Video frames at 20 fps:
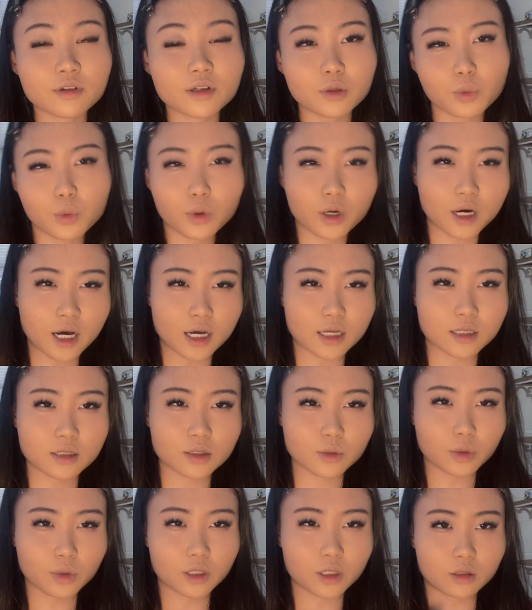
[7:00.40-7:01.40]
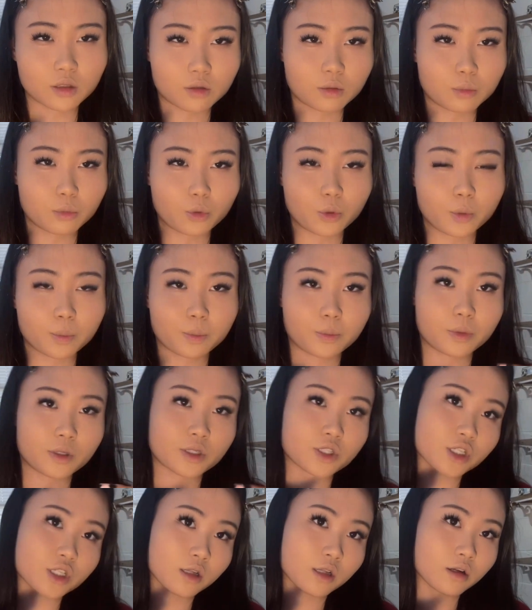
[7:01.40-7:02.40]
you guys want a little more
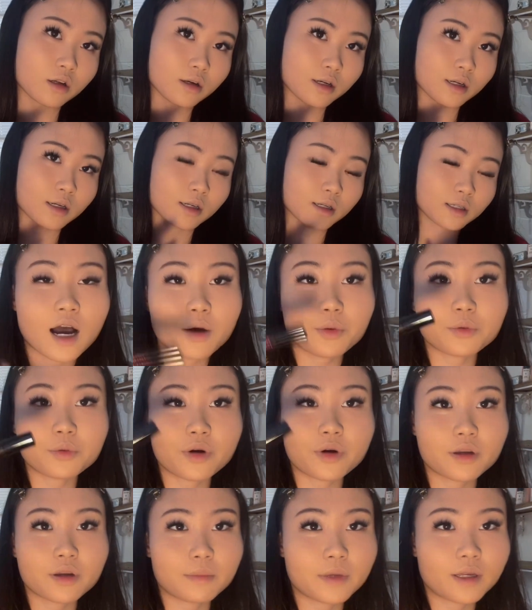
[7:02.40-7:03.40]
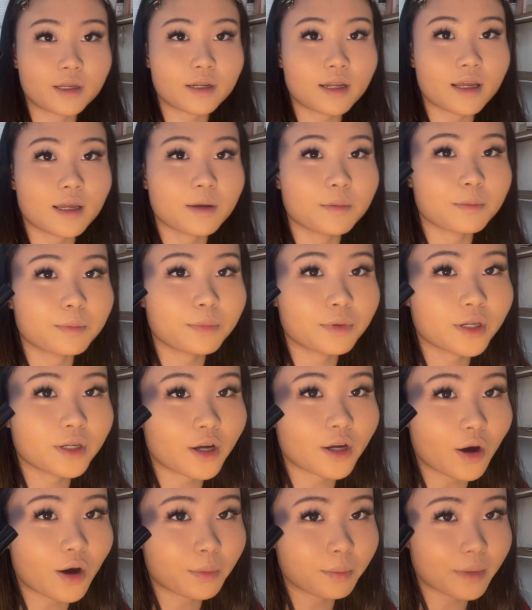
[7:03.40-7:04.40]
bushy look, I would recommend putting
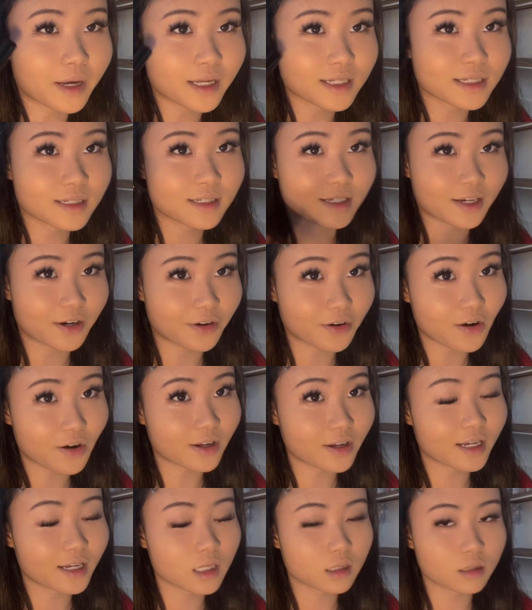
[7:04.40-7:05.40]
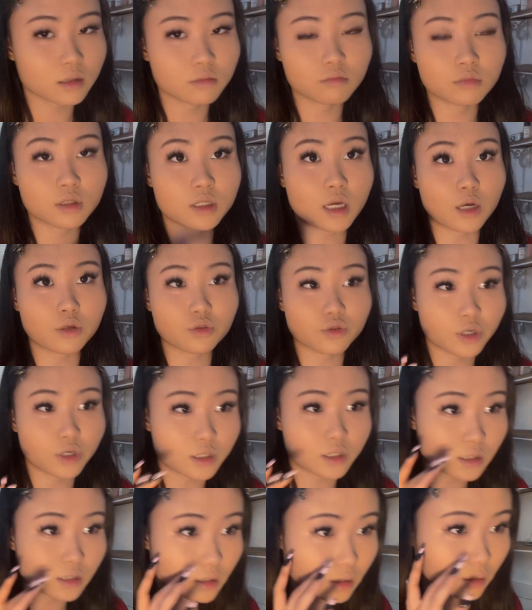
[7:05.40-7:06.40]
on mascara on it. Sounds
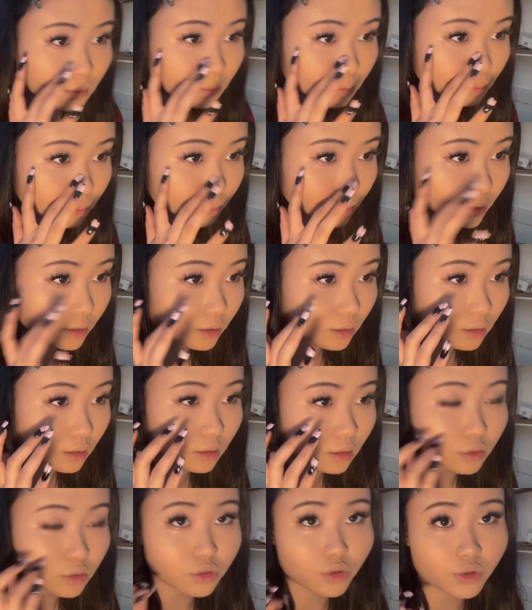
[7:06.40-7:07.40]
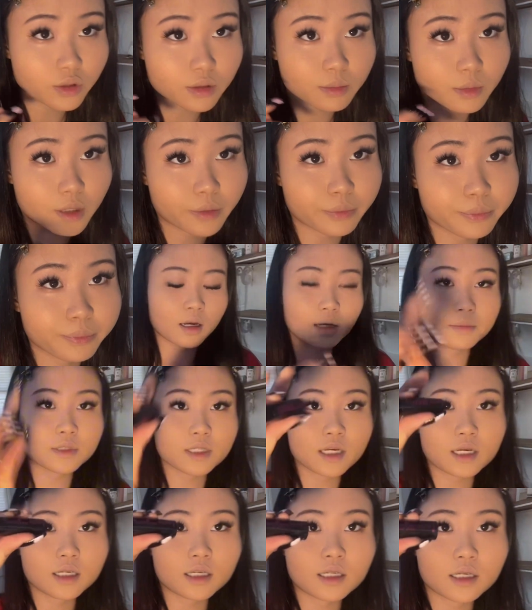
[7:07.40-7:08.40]
crazy, but trust me. I'm
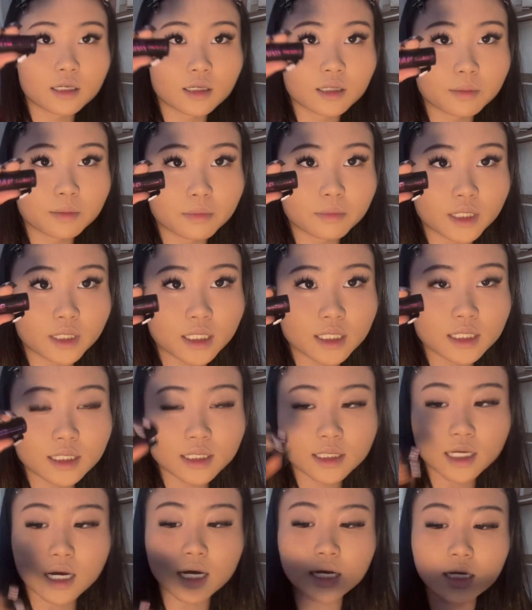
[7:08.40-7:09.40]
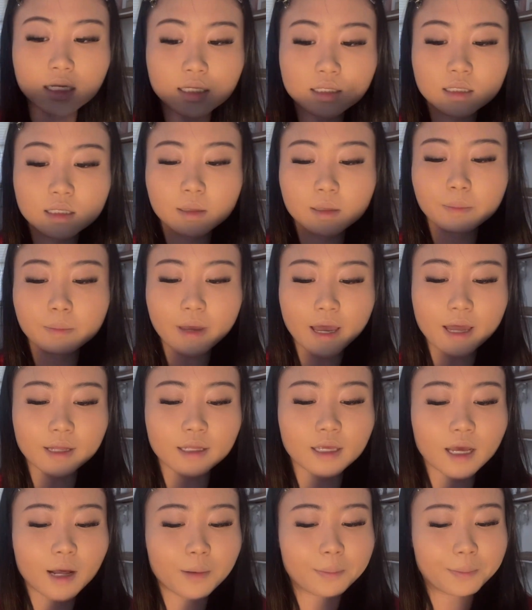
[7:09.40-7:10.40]
taking the mini size Bad
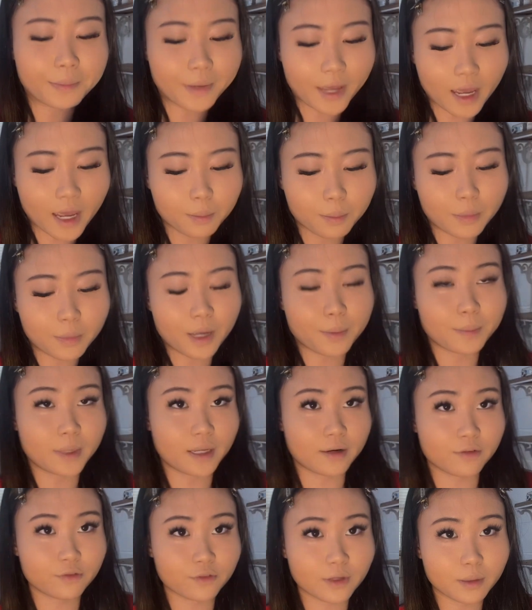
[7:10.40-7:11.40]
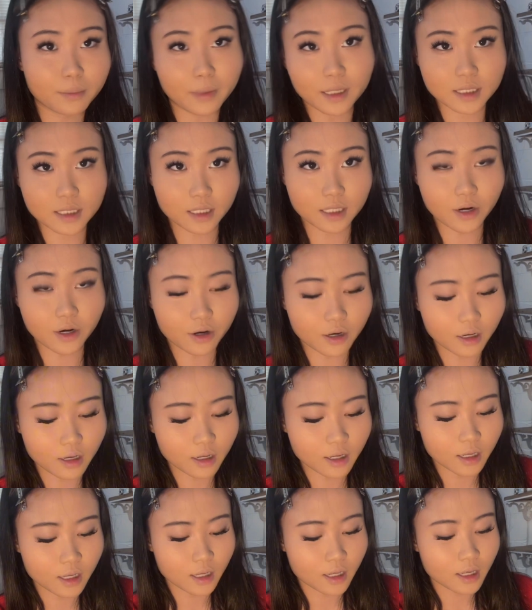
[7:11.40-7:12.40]
Gal Bang by Benefit mascara,
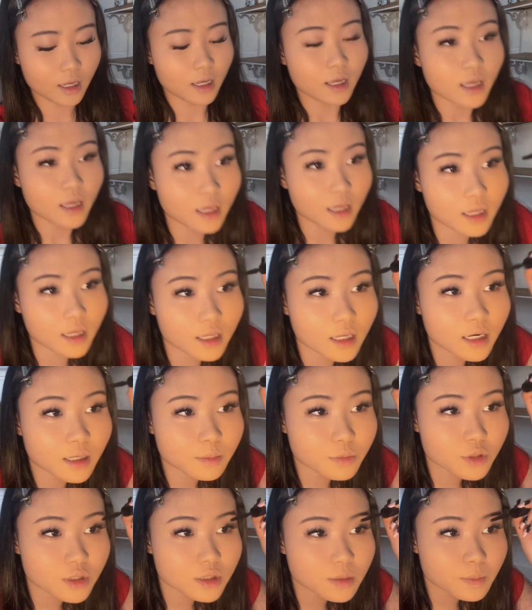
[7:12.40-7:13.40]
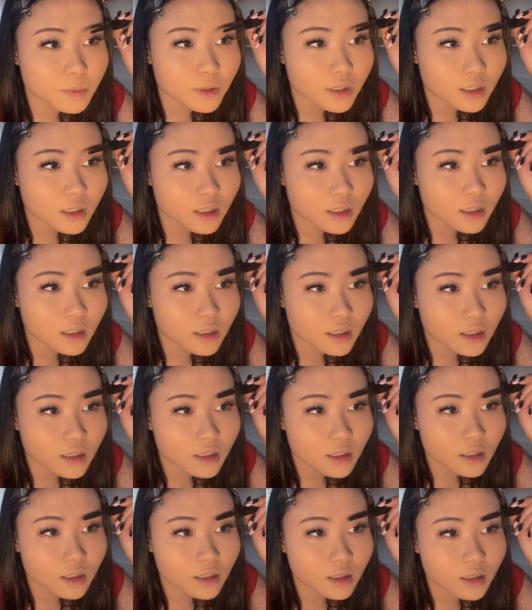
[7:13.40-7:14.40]
and then I'm just putting it
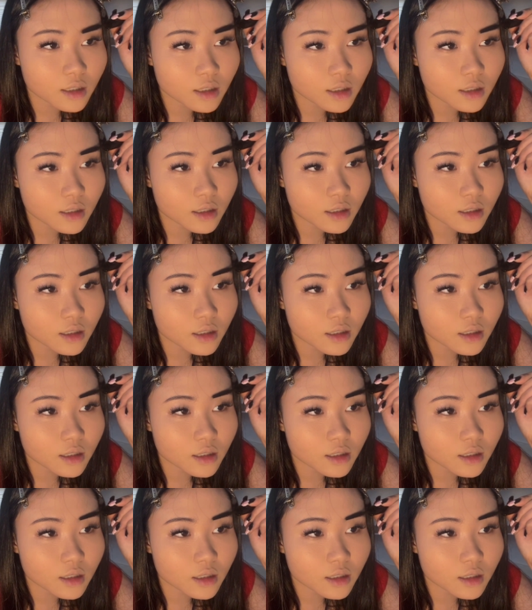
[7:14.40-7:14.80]
like